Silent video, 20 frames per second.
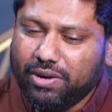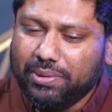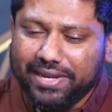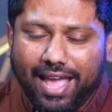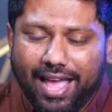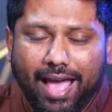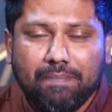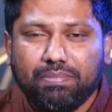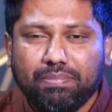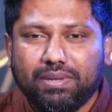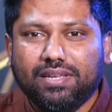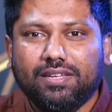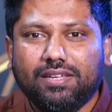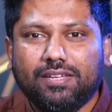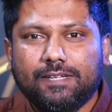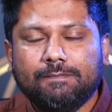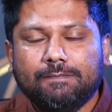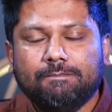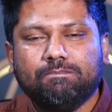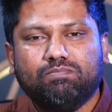happy
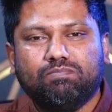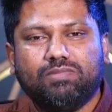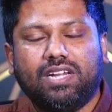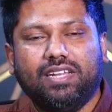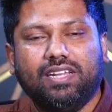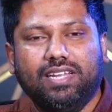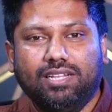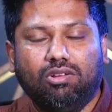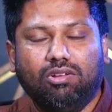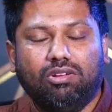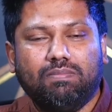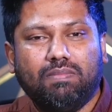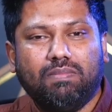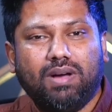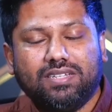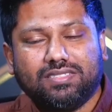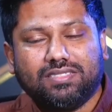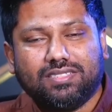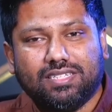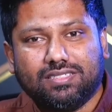that
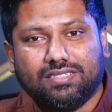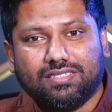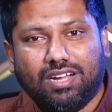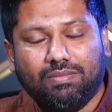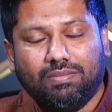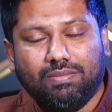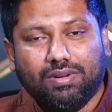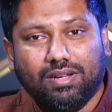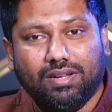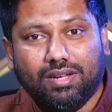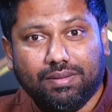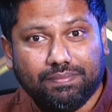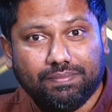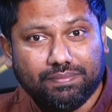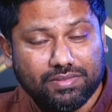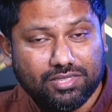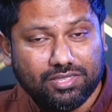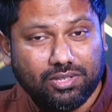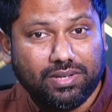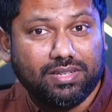
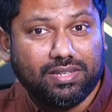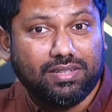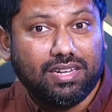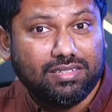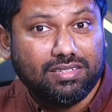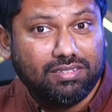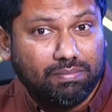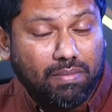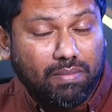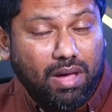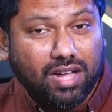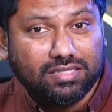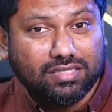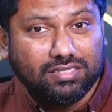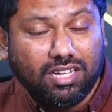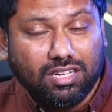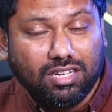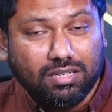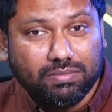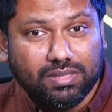that Mark
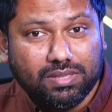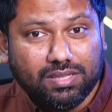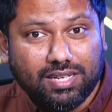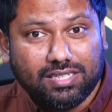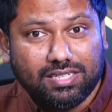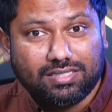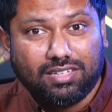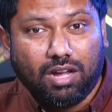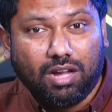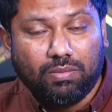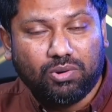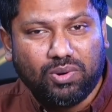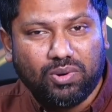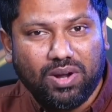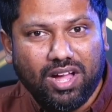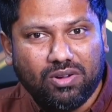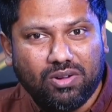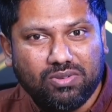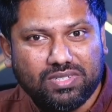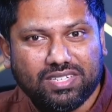Zuckerberg has come
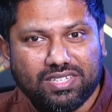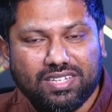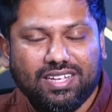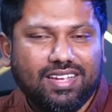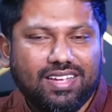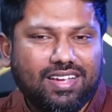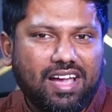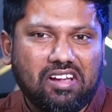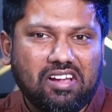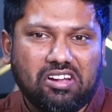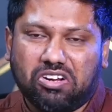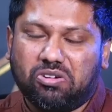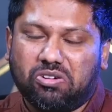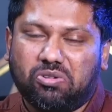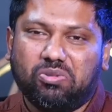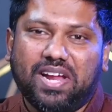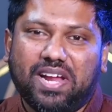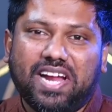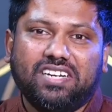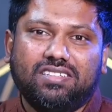around and
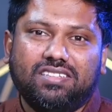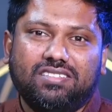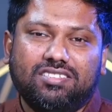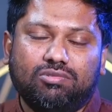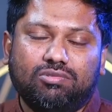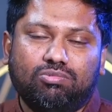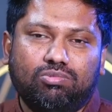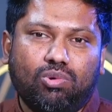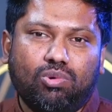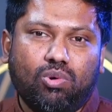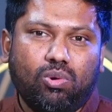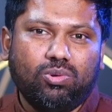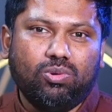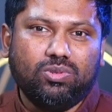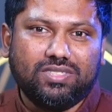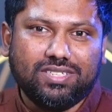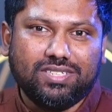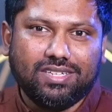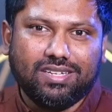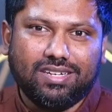created this
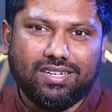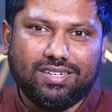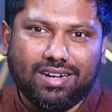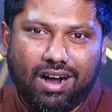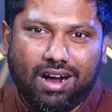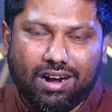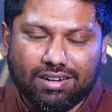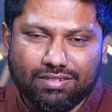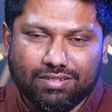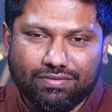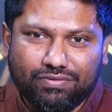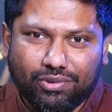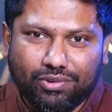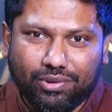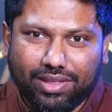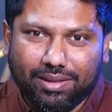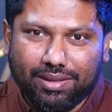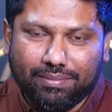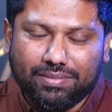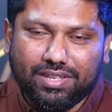walled garden for
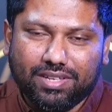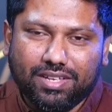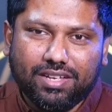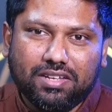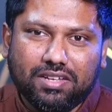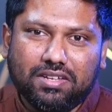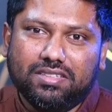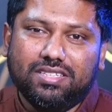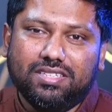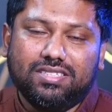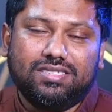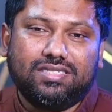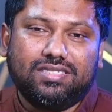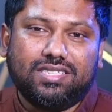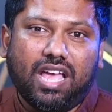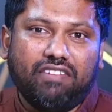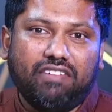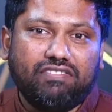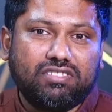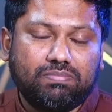them, this
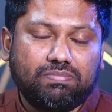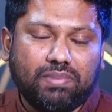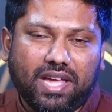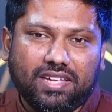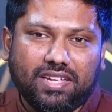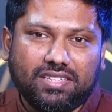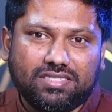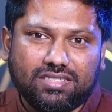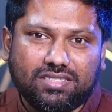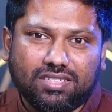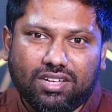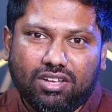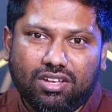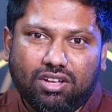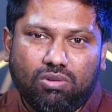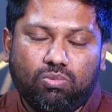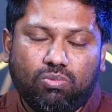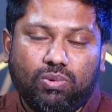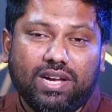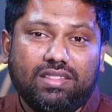safe space
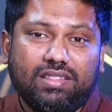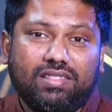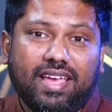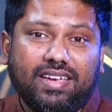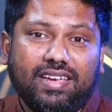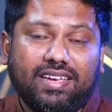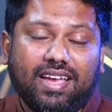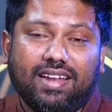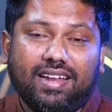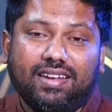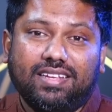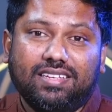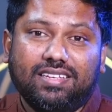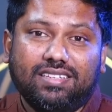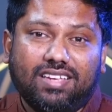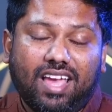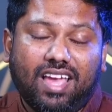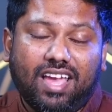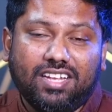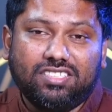where they can
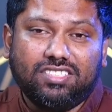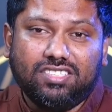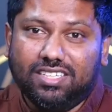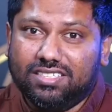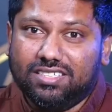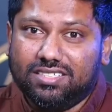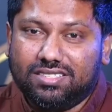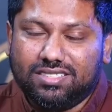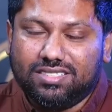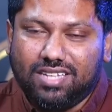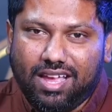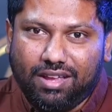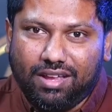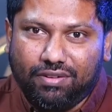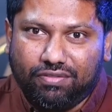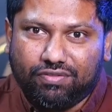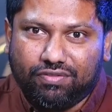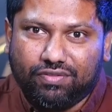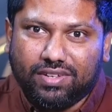engage in safe,